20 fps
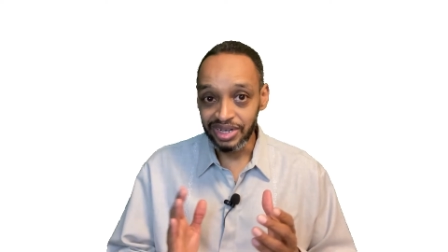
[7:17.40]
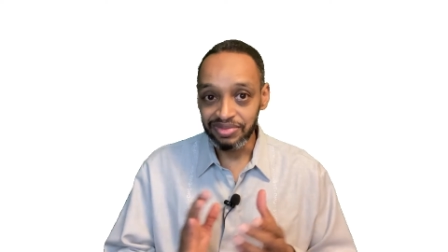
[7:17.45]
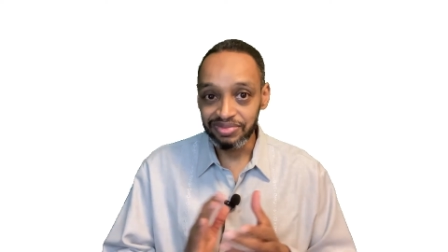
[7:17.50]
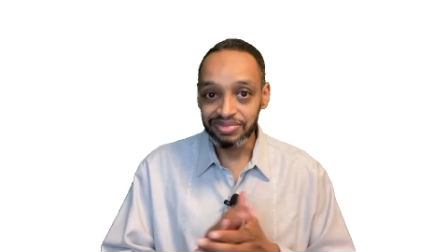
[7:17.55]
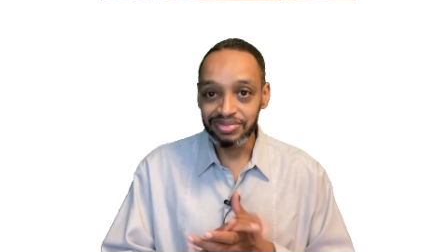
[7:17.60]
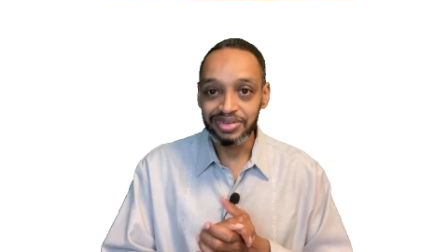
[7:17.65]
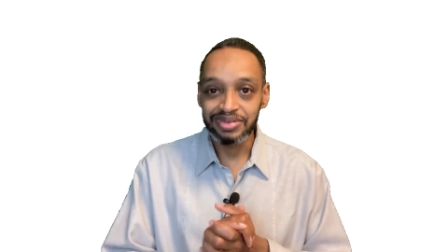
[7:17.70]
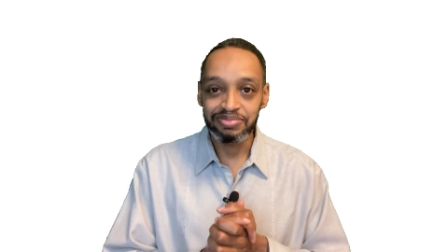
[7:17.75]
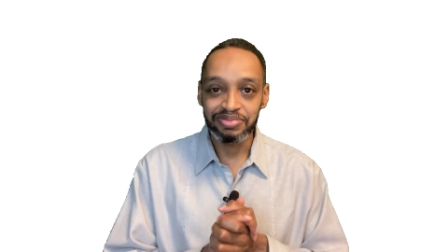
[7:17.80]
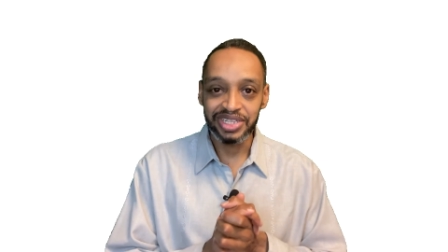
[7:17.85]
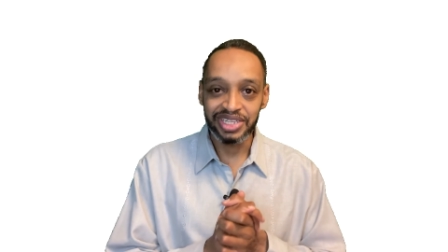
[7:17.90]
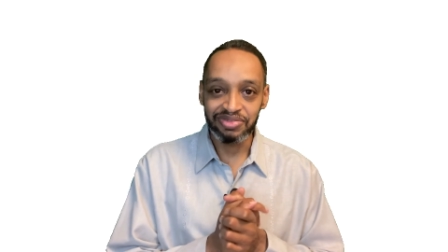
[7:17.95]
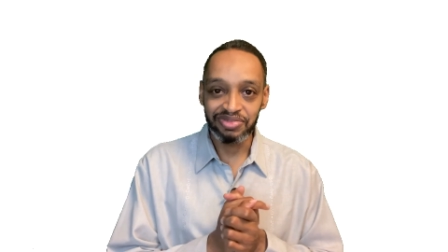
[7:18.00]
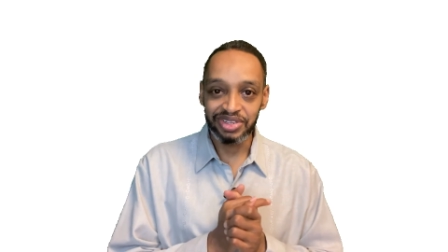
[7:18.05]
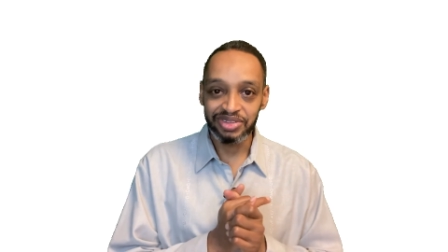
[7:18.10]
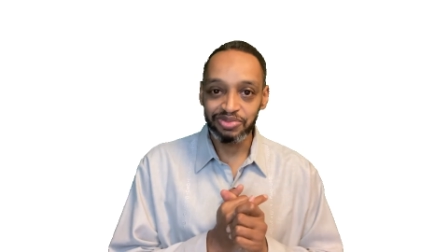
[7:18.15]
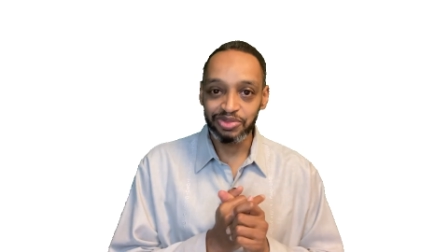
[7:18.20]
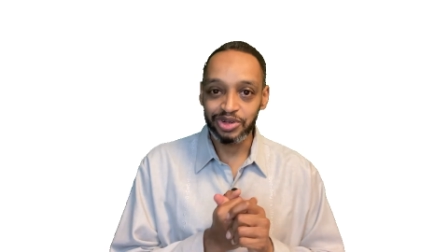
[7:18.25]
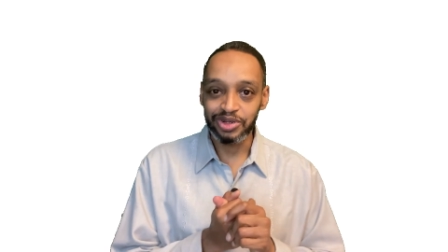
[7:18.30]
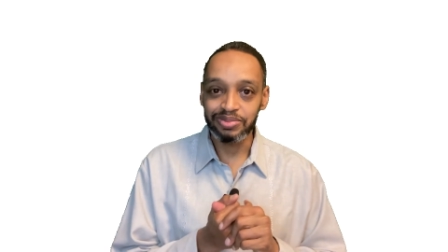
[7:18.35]
have
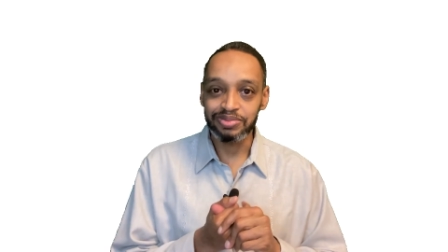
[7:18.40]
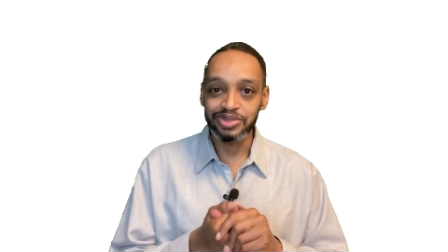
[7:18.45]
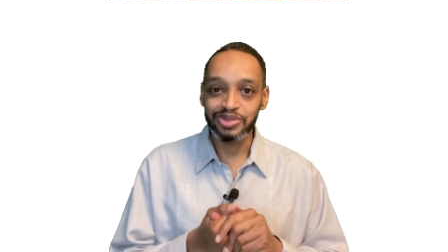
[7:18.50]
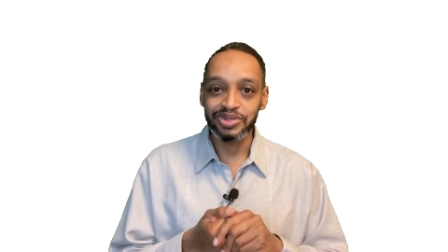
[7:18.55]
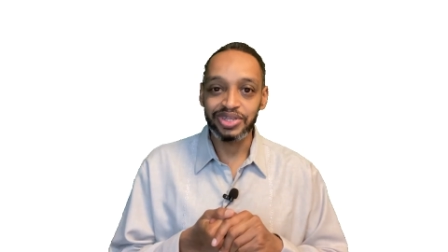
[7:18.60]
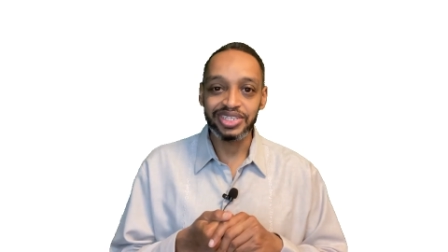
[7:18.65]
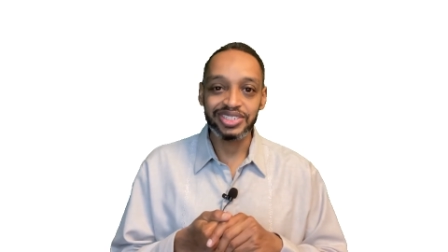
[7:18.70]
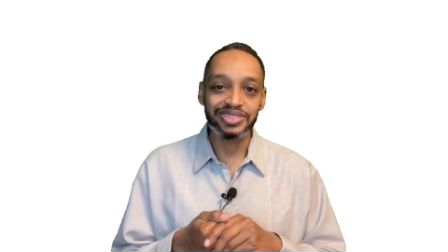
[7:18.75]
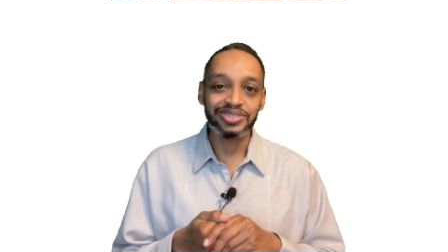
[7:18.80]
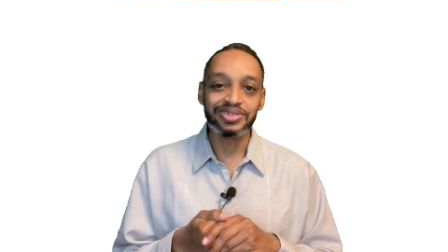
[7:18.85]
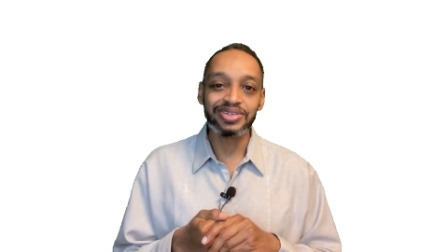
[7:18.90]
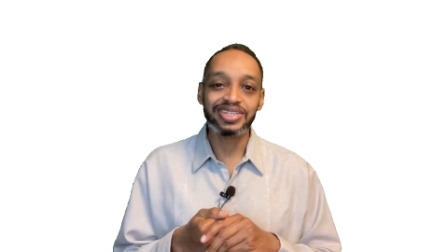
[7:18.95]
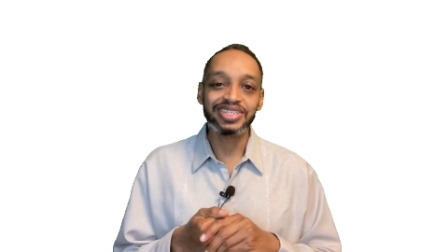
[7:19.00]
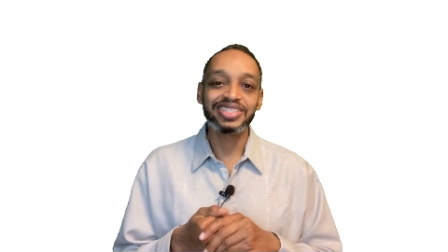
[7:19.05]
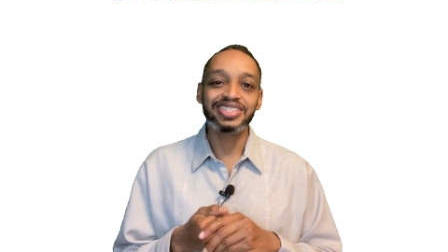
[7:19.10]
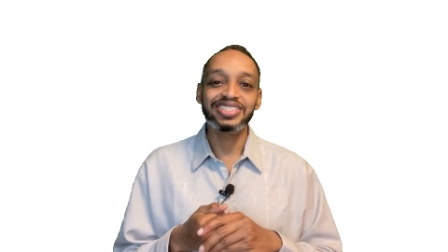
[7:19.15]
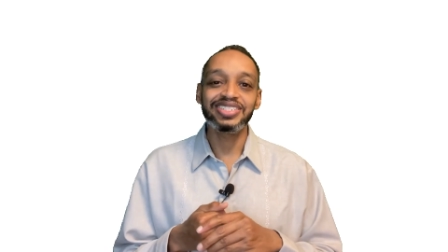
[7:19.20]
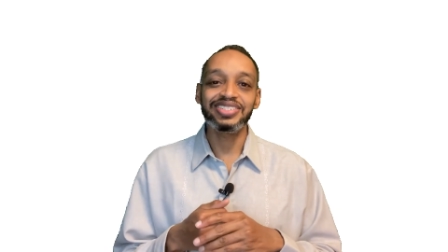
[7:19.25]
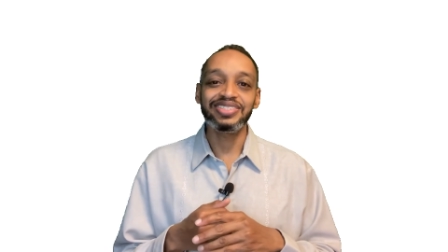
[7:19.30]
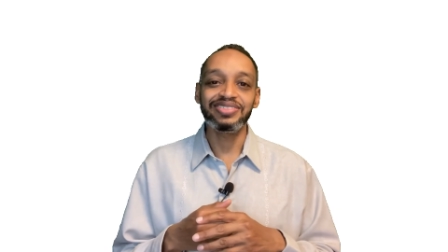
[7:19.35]
benefit from today's talk.
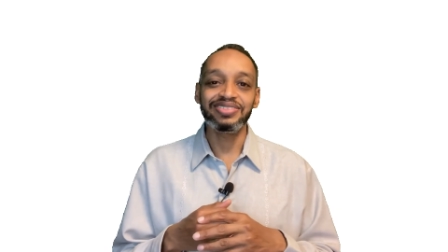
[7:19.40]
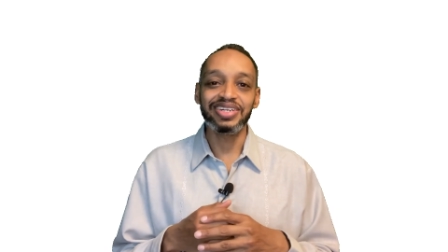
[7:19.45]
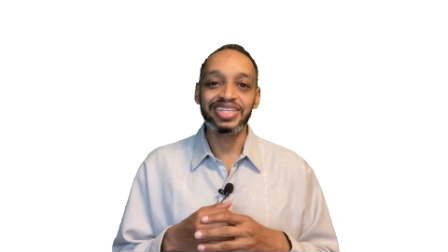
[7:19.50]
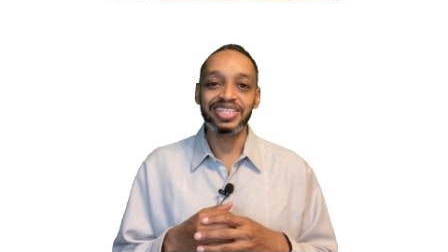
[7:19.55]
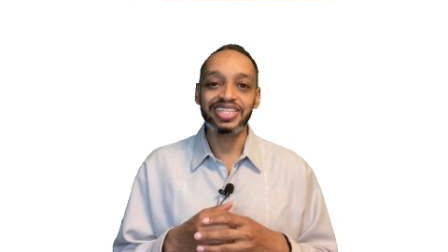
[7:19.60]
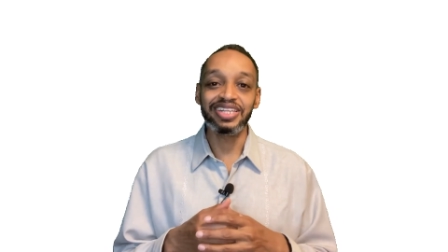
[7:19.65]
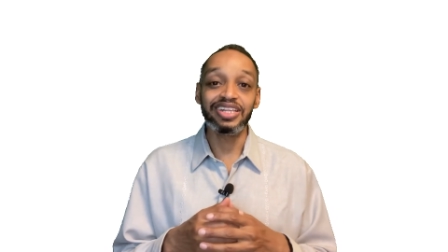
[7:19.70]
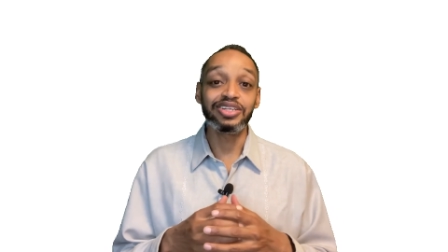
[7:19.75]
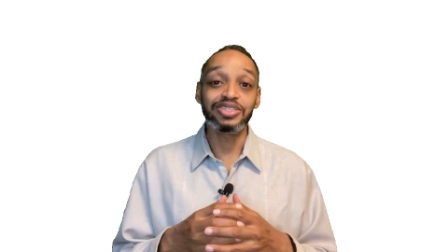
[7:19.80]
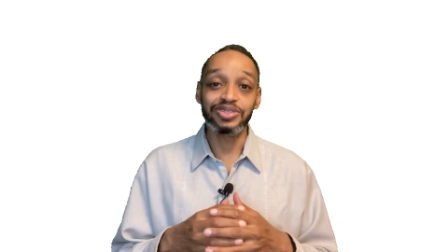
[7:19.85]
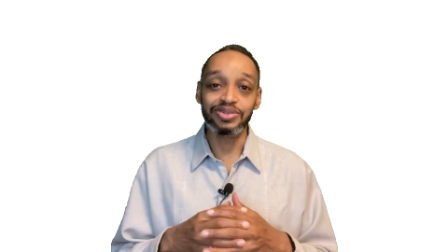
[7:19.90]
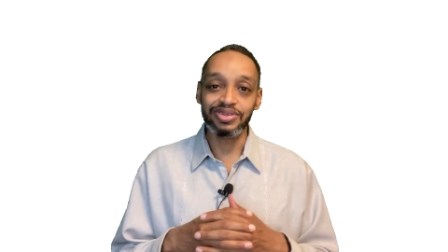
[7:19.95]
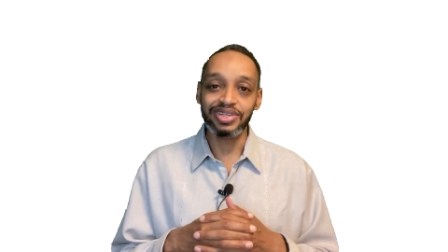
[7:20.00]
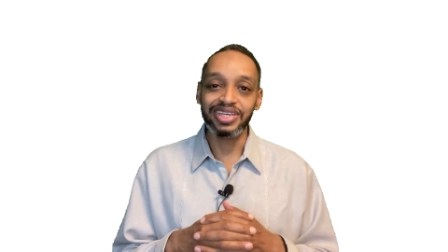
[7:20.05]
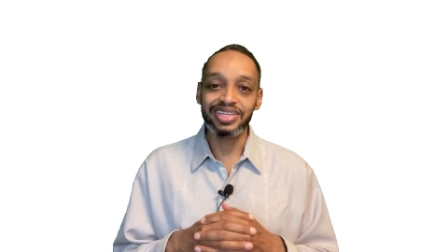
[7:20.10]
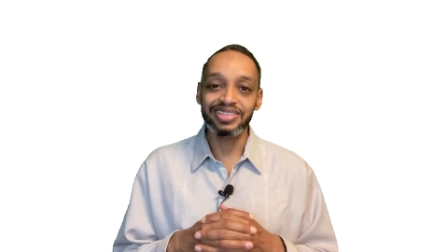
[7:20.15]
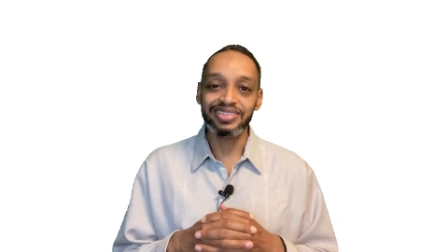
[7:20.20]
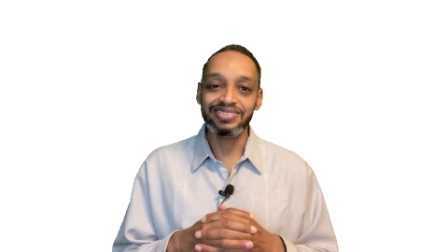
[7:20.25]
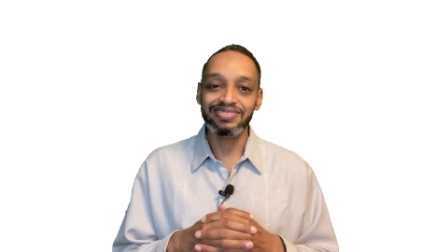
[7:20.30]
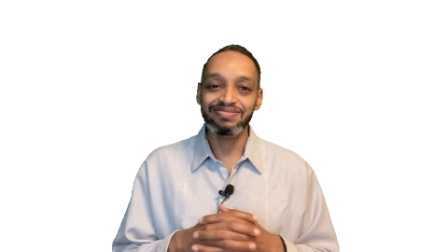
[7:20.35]
So until I see you
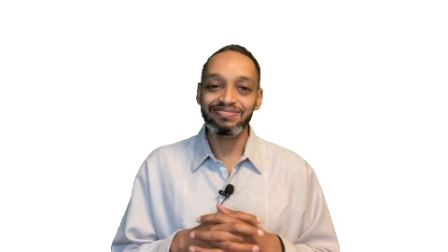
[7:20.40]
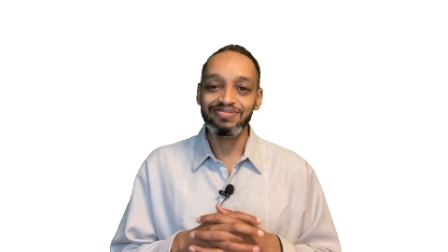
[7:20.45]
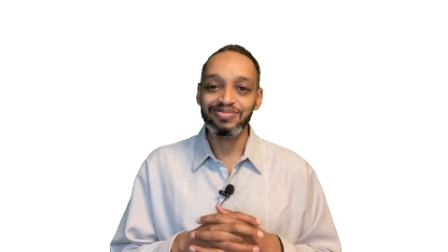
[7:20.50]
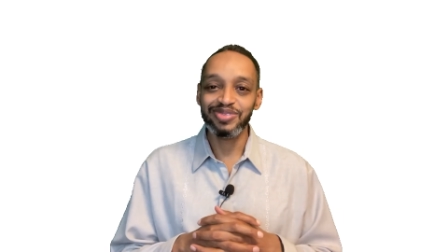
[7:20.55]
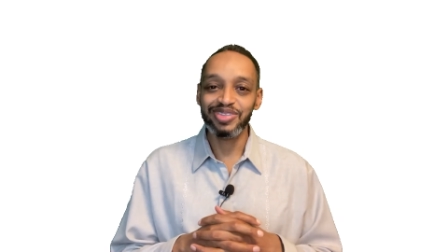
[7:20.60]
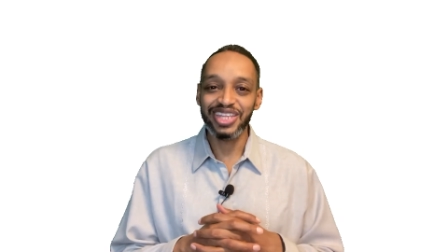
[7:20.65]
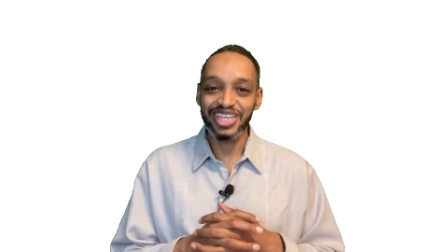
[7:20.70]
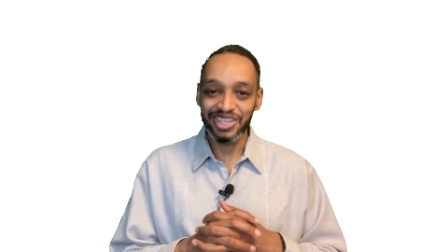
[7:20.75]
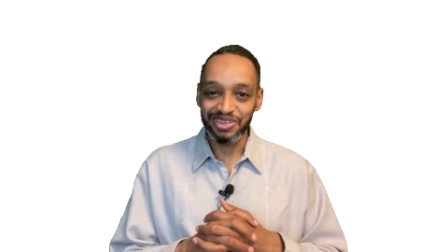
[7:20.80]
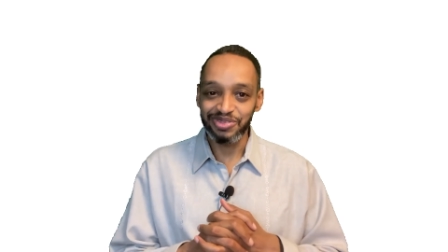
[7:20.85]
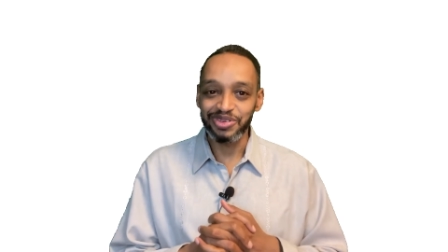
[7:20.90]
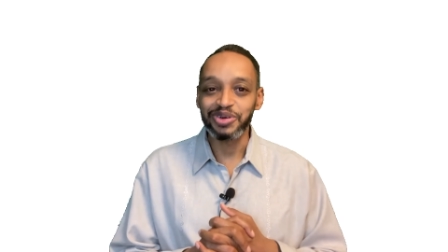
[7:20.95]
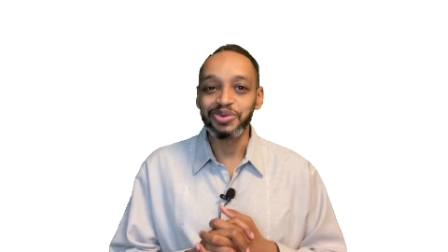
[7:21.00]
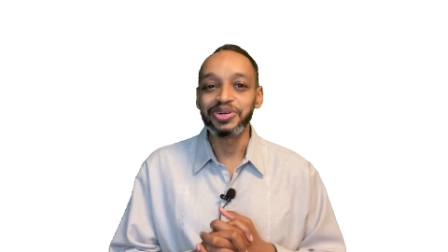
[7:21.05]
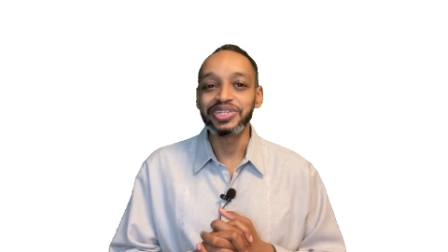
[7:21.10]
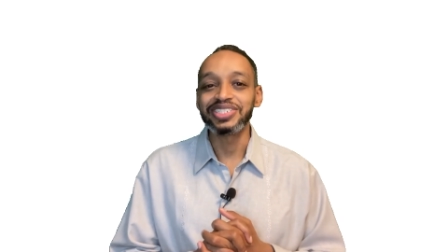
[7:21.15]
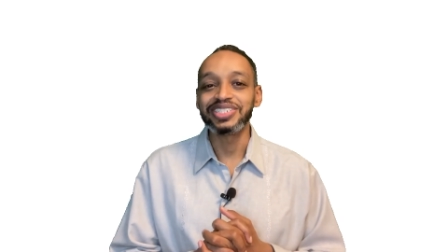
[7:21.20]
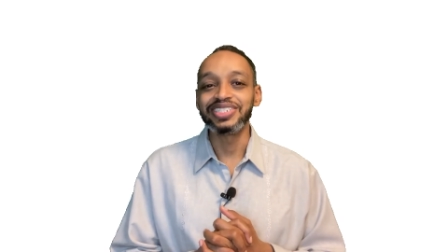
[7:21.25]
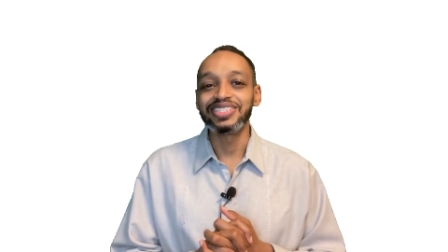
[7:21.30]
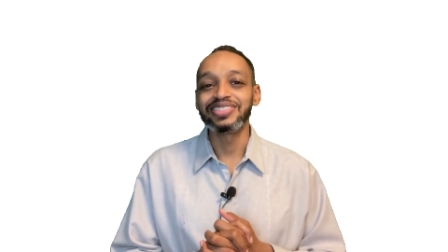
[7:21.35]
again, thank you for
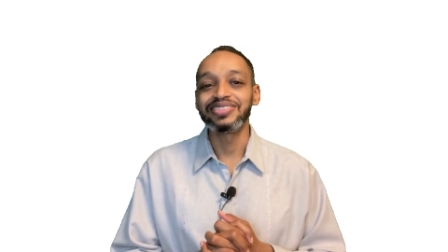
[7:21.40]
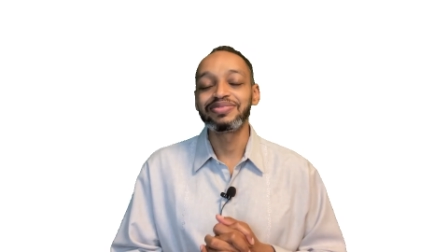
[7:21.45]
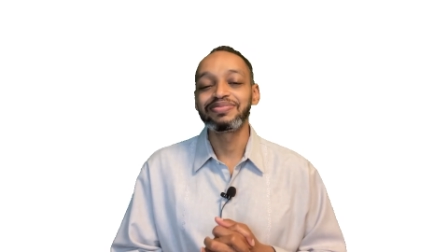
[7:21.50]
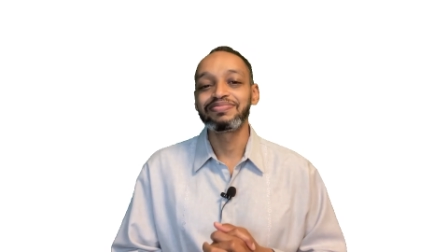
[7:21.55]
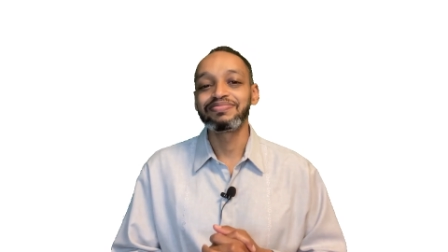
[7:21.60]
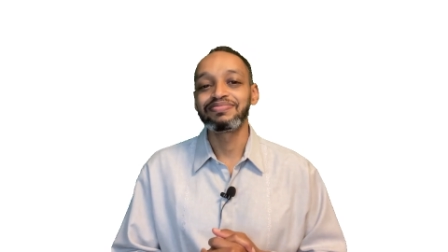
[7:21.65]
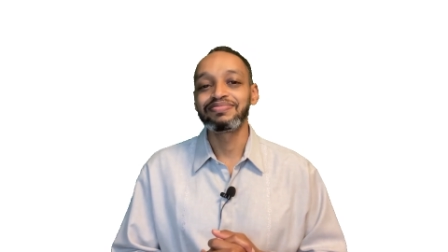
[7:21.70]
watching.